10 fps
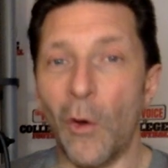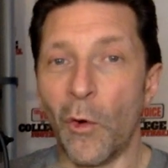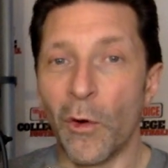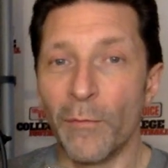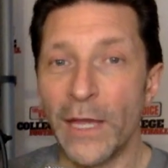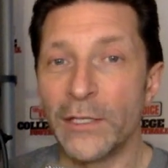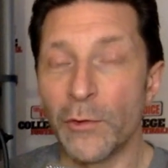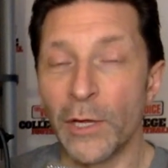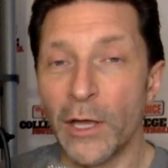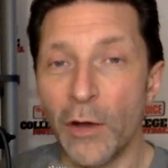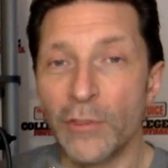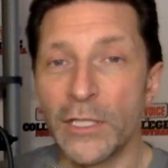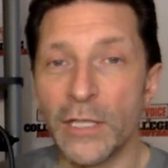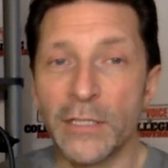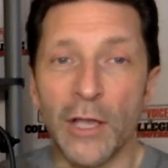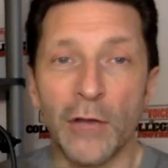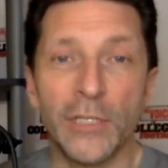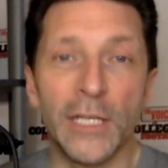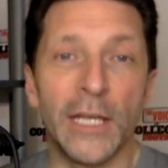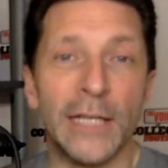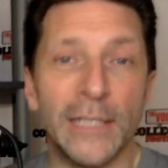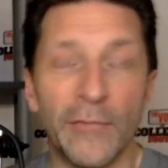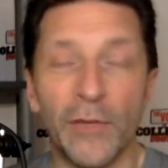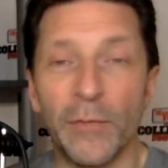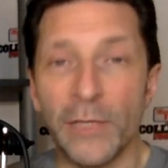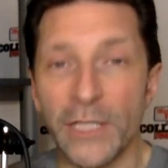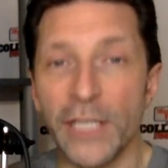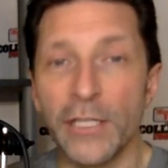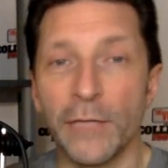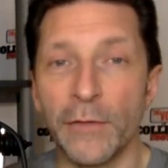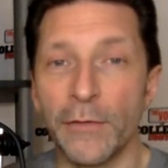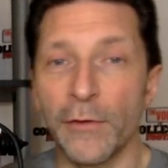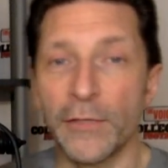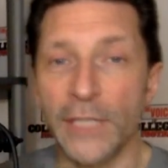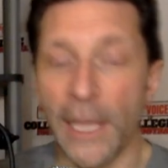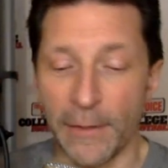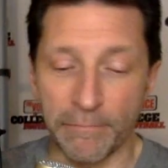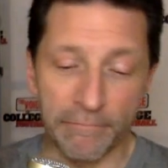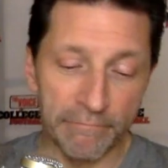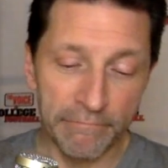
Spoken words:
or mentor a coach that's coaching a different position for the first time.